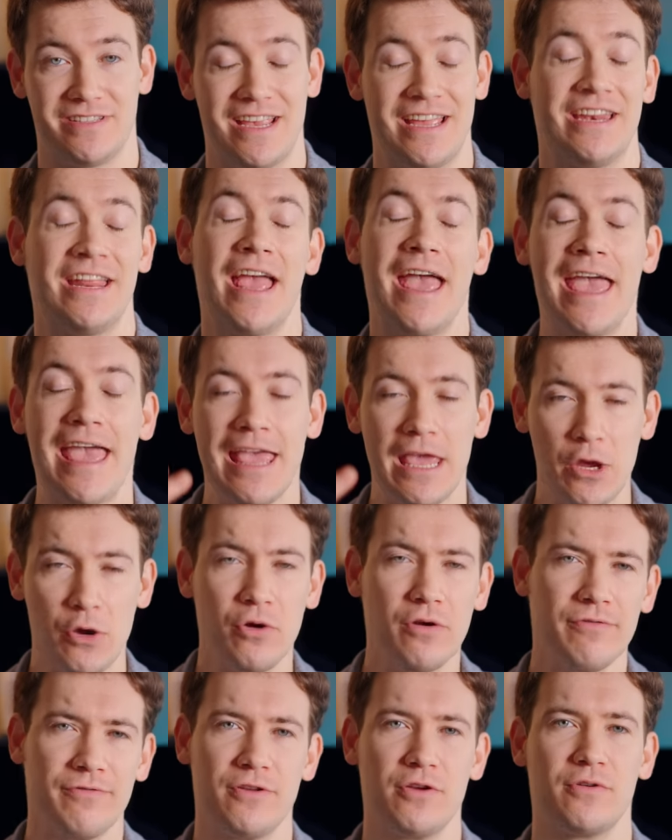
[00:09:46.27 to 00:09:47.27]
And here
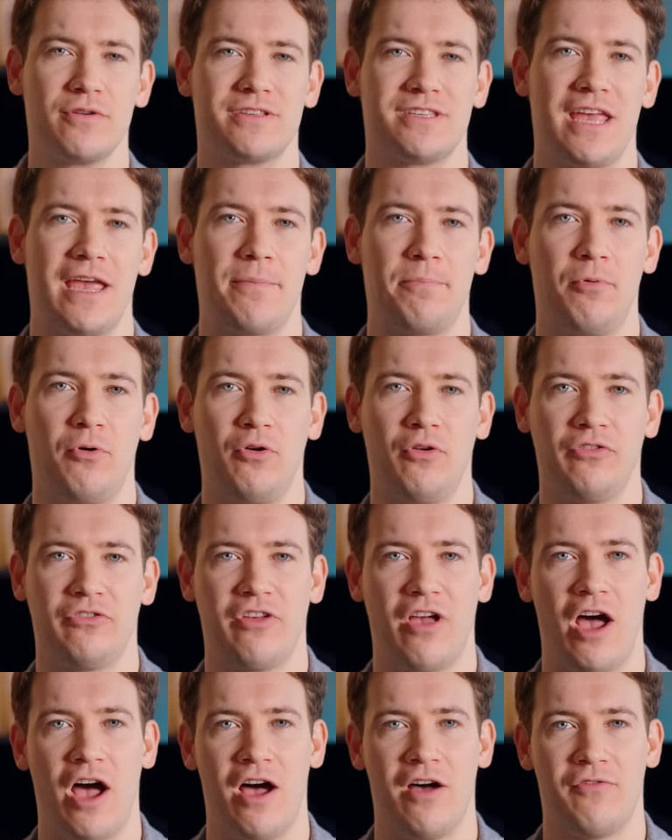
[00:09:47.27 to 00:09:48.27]
are a few examples
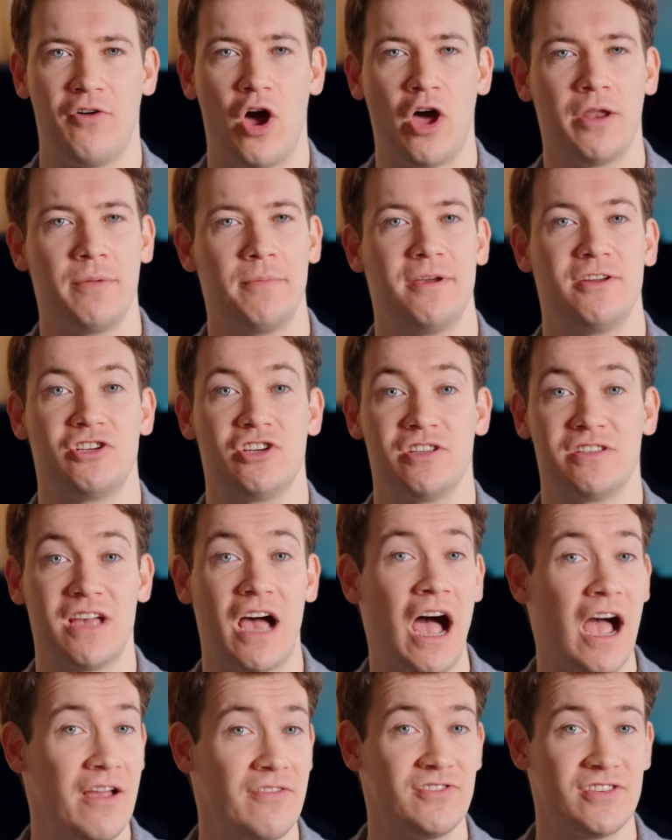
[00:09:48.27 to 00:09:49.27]
of automations
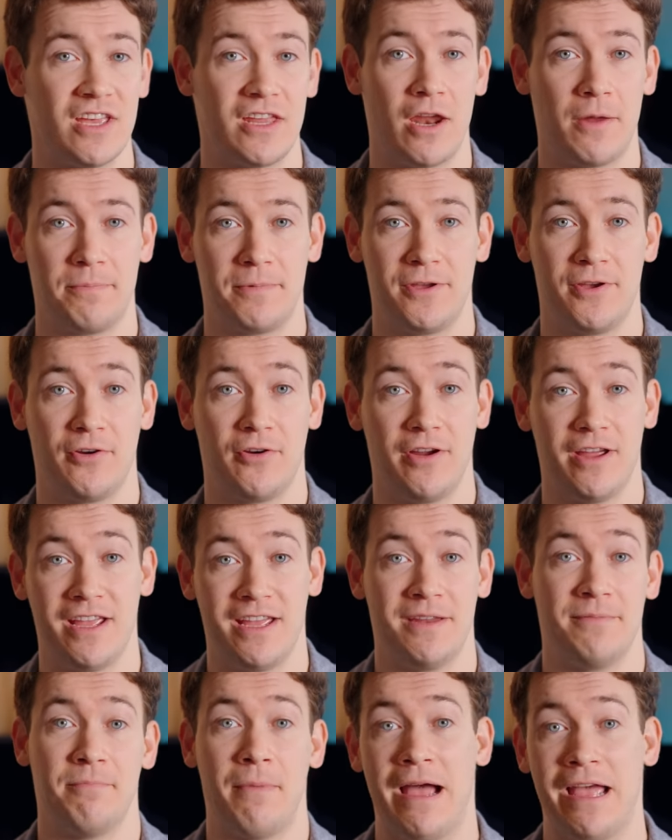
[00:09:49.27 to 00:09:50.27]
I've set up here in
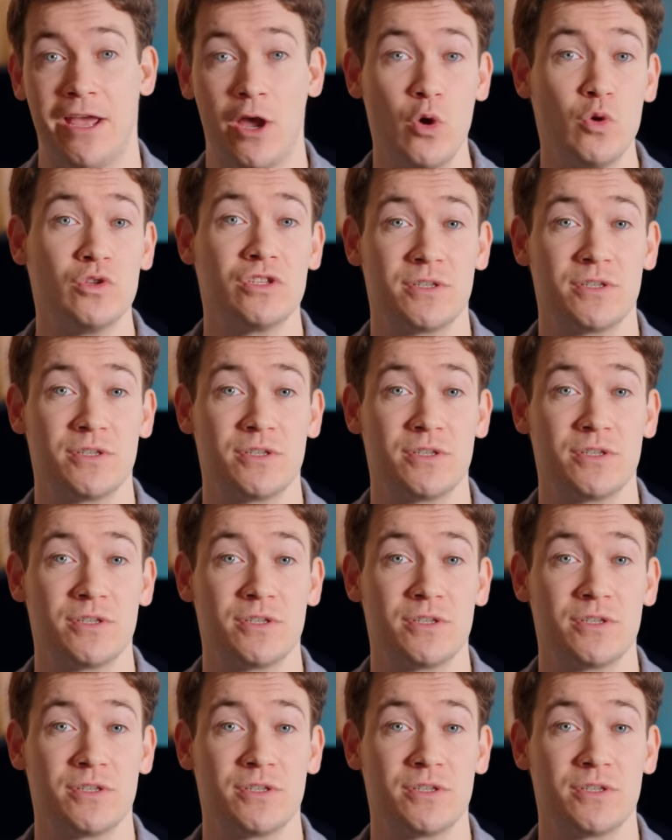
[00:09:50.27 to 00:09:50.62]
in my own